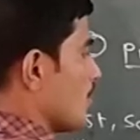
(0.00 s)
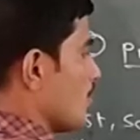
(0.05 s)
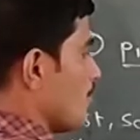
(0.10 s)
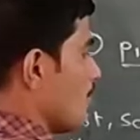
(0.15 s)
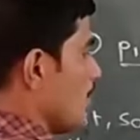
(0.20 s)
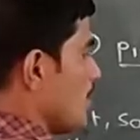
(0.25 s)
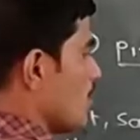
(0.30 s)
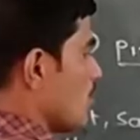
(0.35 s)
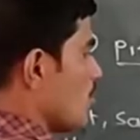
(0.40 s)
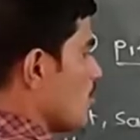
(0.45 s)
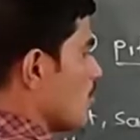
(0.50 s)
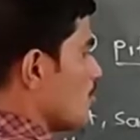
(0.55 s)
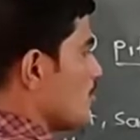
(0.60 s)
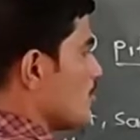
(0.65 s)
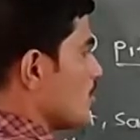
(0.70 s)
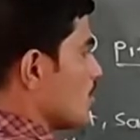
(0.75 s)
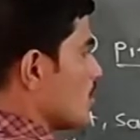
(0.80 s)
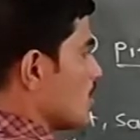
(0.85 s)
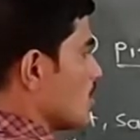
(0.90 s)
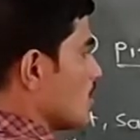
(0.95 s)
We
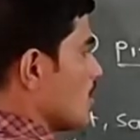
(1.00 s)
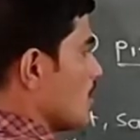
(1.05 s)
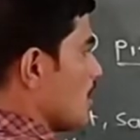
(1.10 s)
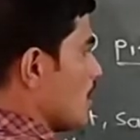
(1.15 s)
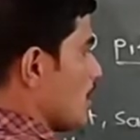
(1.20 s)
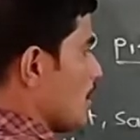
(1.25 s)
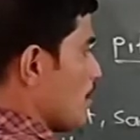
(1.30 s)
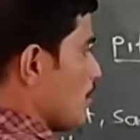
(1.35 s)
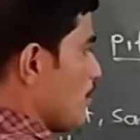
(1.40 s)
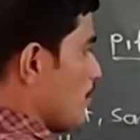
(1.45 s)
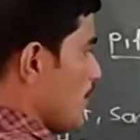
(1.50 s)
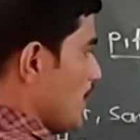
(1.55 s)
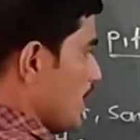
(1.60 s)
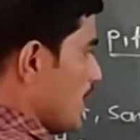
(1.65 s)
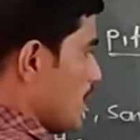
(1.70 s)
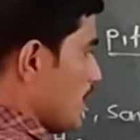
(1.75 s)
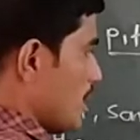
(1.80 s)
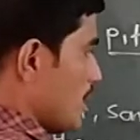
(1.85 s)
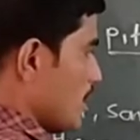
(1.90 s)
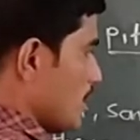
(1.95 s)
observe
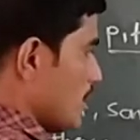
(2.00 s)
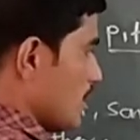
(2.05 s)
pit